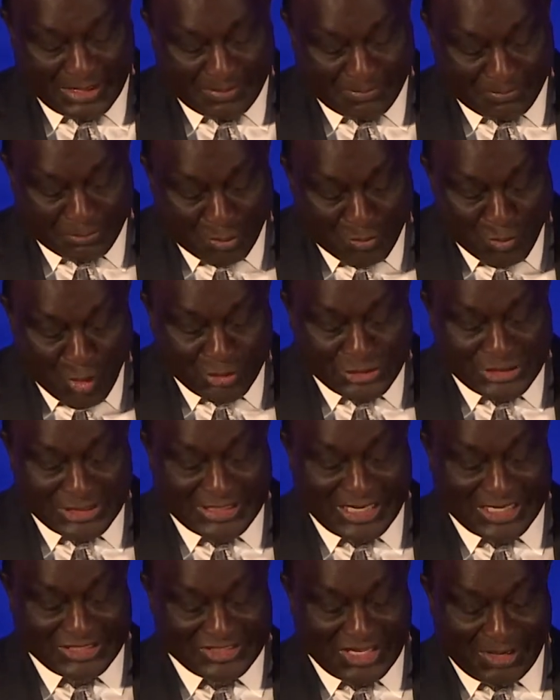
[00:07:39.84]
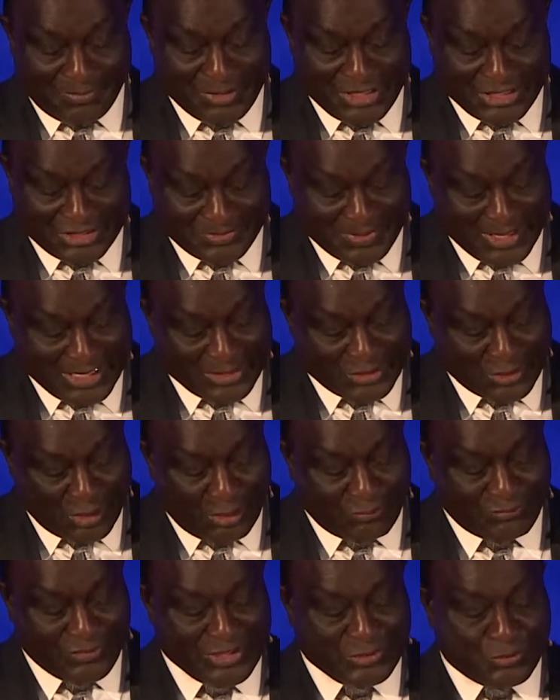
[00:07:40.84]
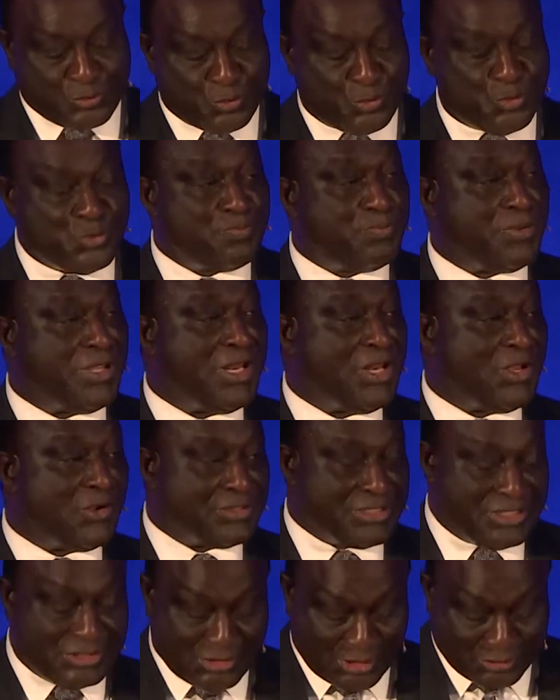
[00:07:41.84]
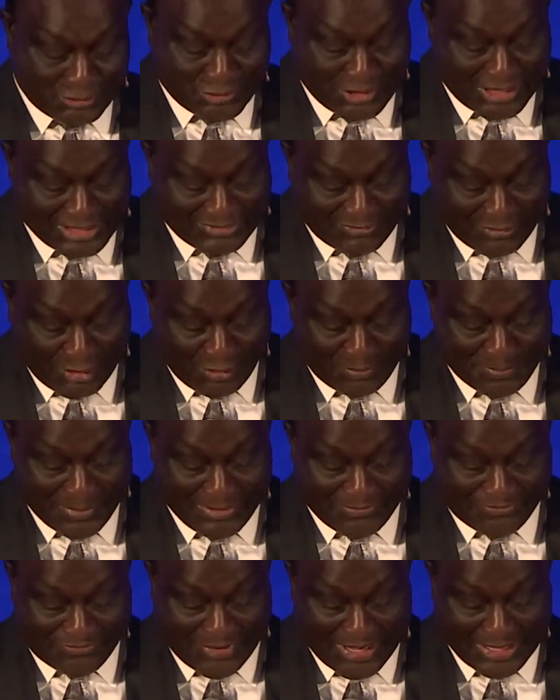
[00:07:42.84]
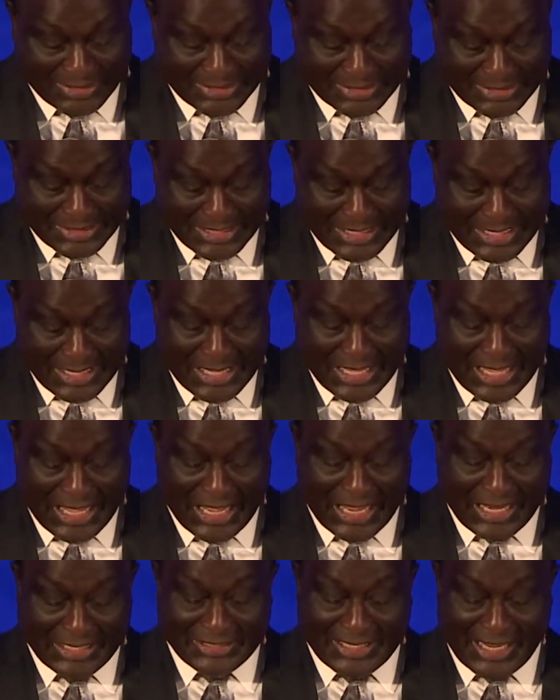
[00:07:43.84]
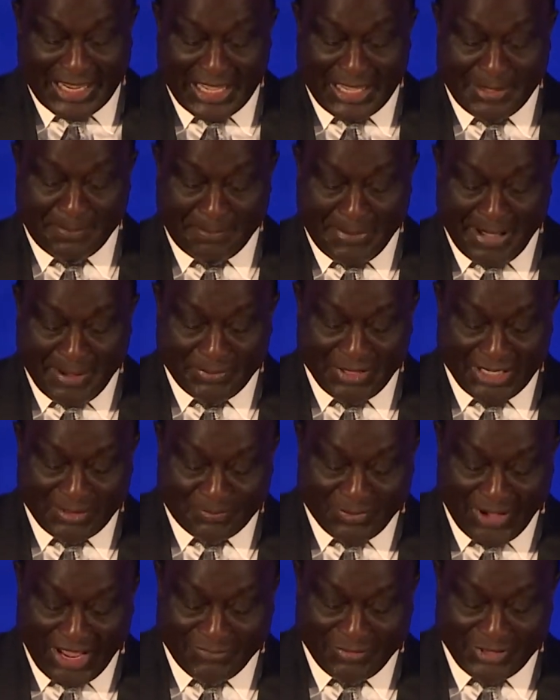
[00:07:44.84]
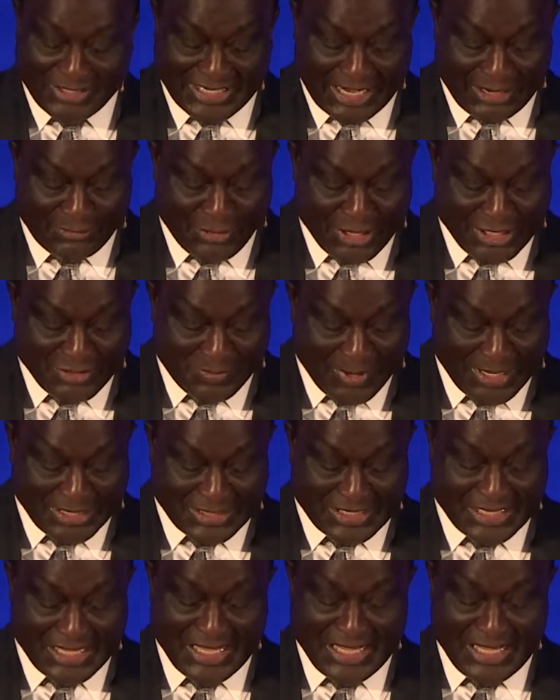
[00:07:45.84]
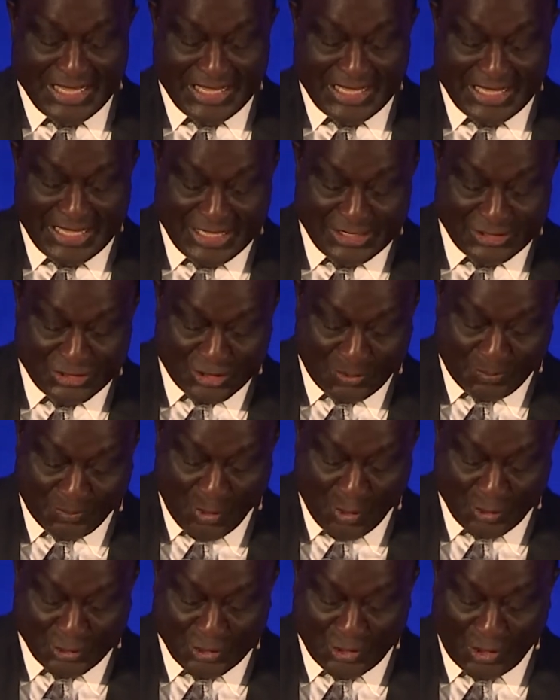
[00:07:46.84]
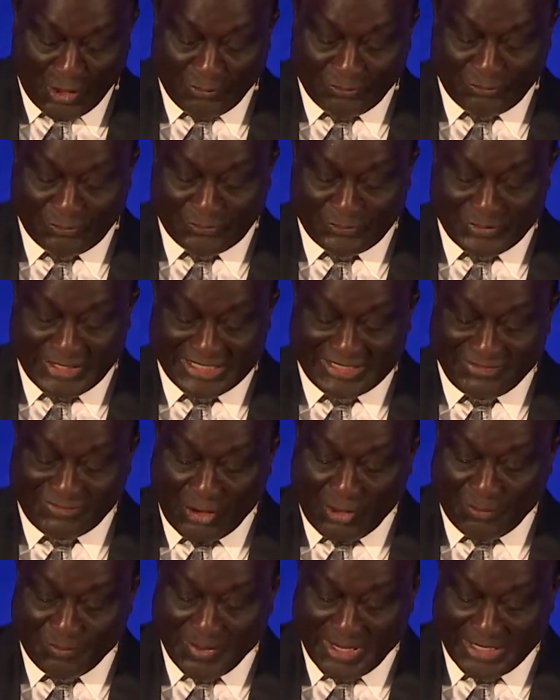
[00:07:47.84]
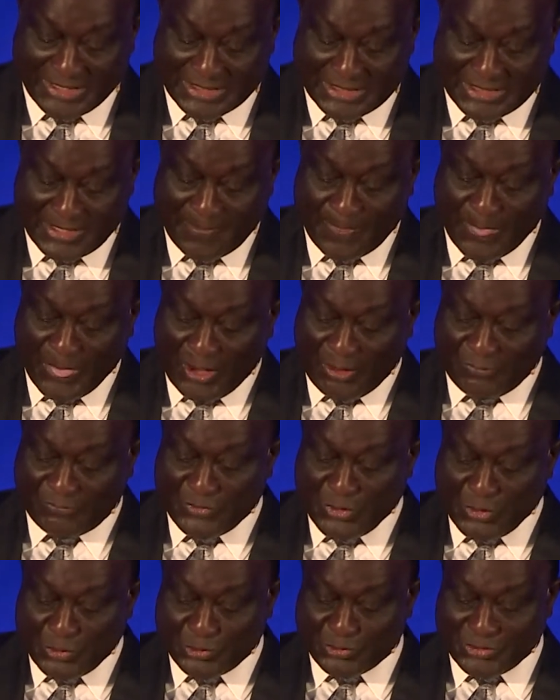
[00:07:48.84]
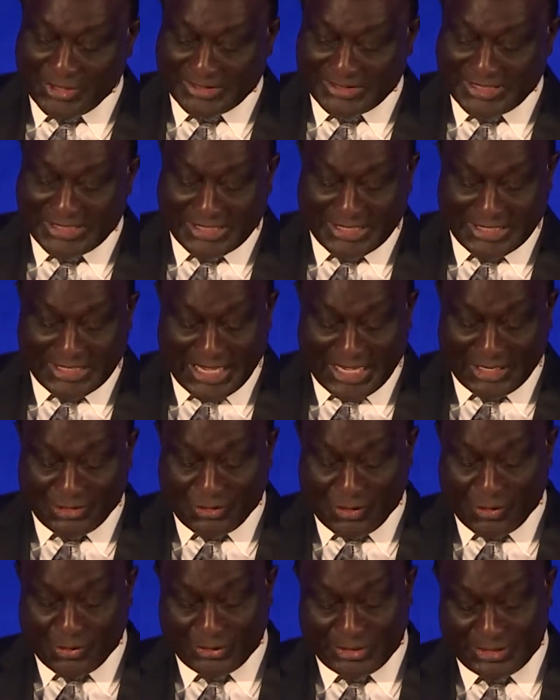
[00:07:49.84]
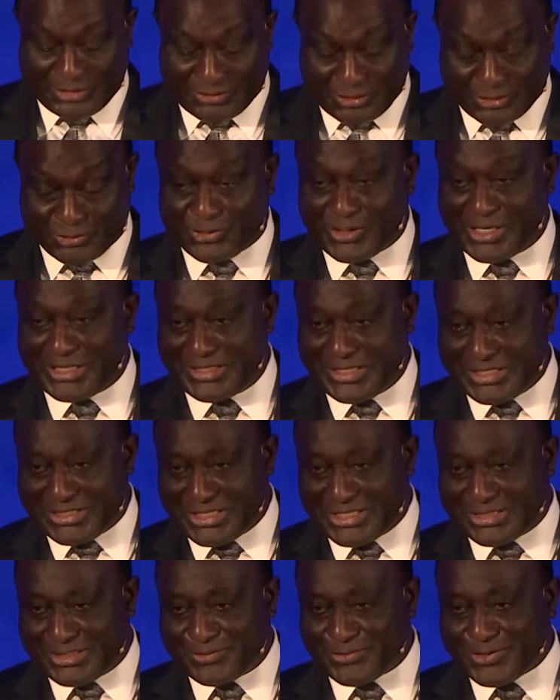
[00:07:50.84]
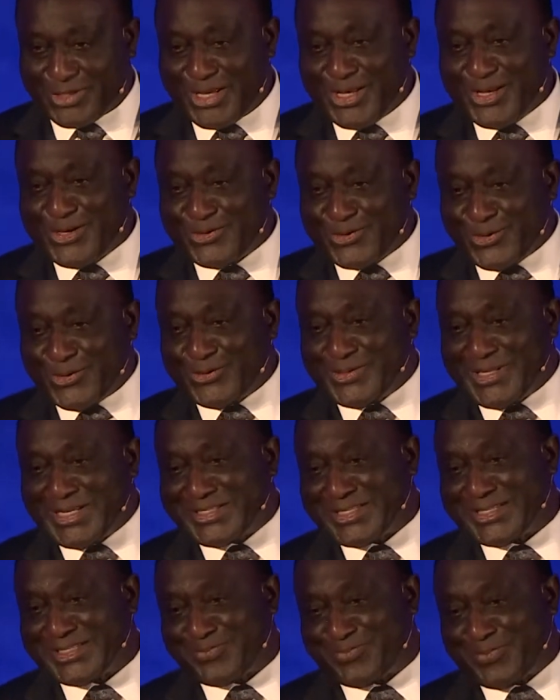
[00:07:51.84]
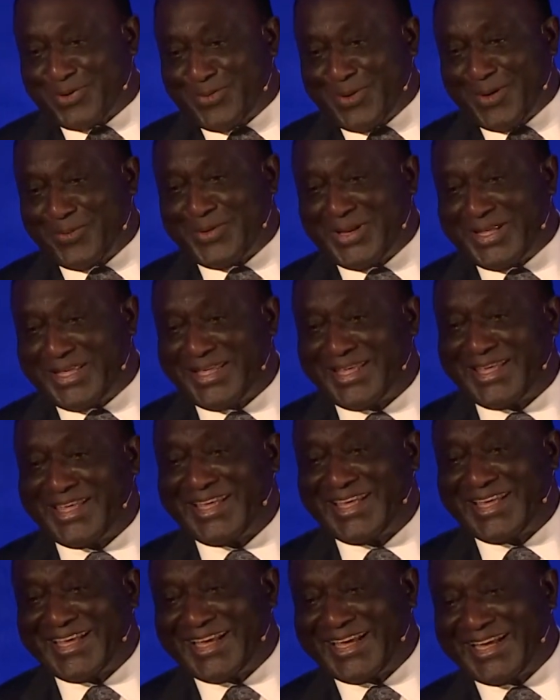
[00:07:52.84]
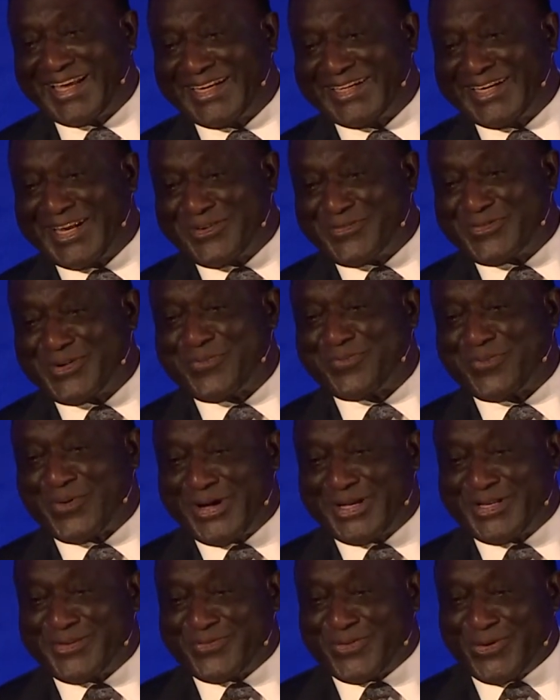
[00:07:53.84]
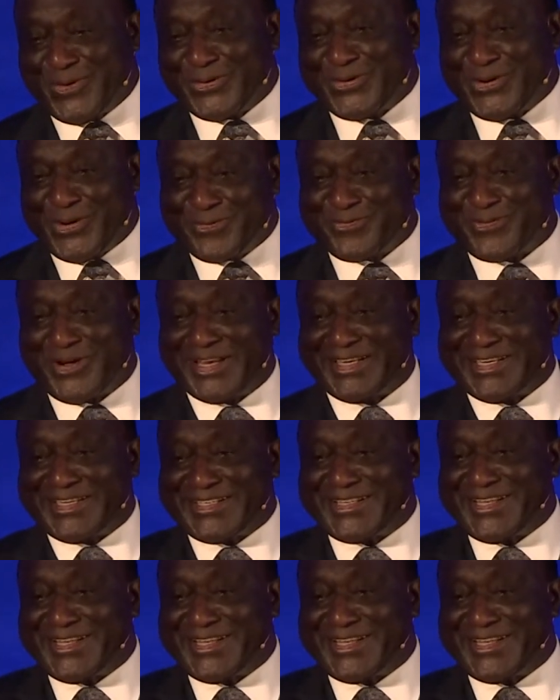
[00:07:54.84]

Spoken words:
promoting the establishment of a $2 billion industrial development fund under a public-private arrangement in support of the development of new strategic anchor industrial initiatives. So this is probably an entry point for Norfund